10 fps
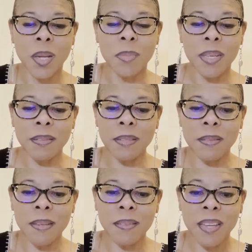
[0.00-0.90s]
Because he
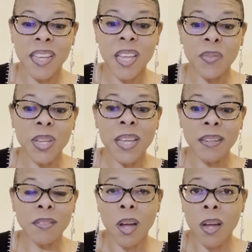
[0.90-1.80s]
says, if he
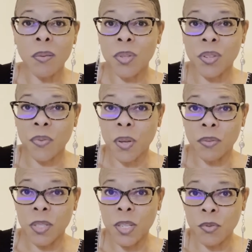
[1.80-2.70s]
had taught what the false
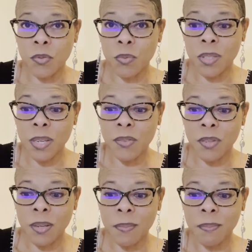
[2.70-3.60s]
teachers were
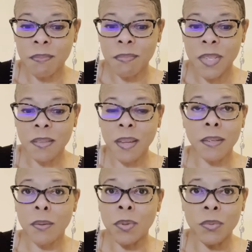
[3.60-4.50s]
teaching, he's like,
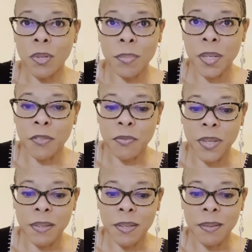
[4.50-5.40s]
no one would have been
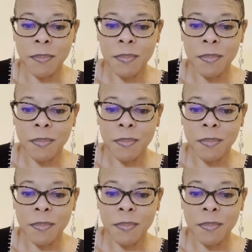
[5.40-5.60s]
offended.